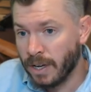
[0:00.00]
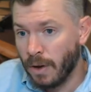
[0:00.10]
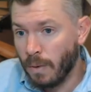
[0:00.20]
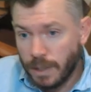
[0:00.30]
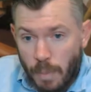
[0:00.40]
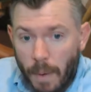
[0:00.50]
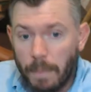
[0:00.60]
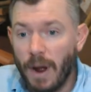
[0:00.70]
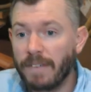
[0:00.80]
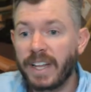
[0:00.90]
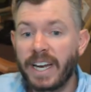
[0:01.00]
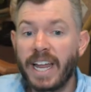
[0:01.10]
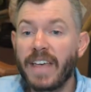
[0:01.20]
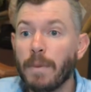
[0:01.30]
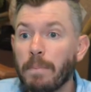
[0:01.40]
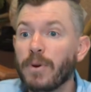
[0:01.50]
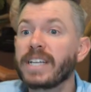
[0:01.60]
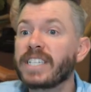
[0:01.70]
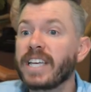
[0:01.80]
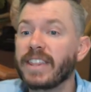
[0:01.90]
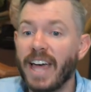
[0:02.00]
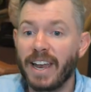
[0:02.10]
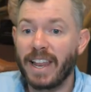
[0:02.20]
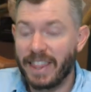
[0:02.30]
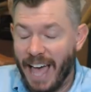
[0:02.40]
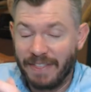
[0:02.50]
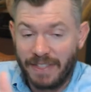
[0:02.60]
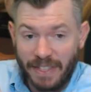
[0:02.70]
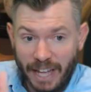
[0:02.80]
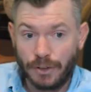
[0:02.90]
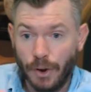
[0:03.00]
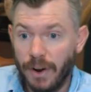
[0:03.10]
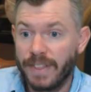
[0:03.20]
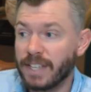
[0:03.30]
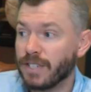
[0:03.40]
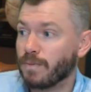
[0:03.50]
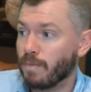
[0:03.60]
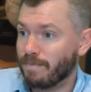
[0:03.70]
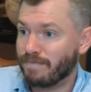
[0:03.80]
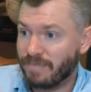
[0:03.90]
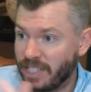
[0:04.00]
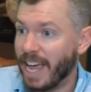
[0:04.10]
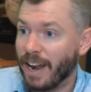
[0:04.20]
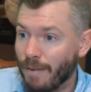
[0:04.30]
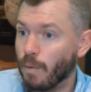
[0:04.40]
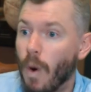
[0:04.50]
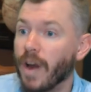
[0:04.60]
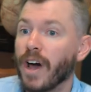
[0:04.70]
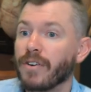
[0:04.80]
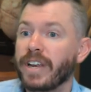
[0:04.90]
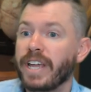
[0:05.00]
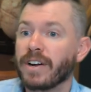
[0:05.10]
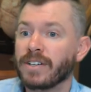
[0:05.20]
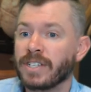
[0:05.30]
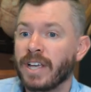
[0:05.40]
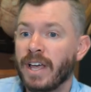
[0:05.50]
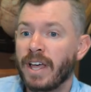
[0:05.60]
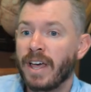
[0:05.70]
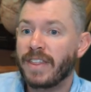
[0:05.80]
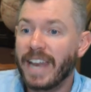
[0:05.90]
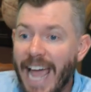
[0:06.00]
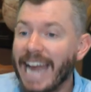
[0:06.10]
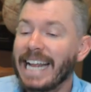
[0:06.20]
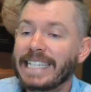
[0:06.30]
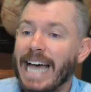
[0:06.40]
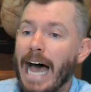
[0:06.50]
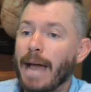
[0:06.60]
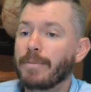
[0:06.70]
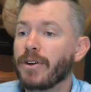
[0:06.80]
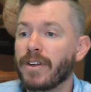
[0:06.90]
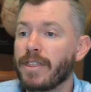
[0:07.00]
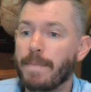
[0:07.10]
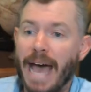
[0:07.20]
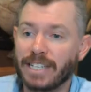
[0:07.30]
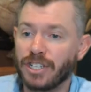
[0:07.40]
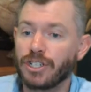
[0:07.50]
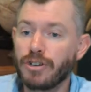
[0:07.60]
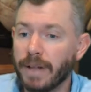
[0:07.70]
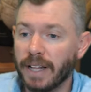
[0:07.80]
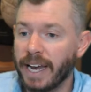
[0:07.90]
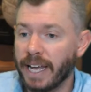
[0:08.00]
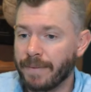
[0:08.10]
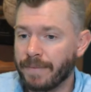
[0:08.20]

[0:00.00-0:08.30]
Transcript: was more prevalent in the pre that at, like during this set of 100 years than any time during the past two millennia.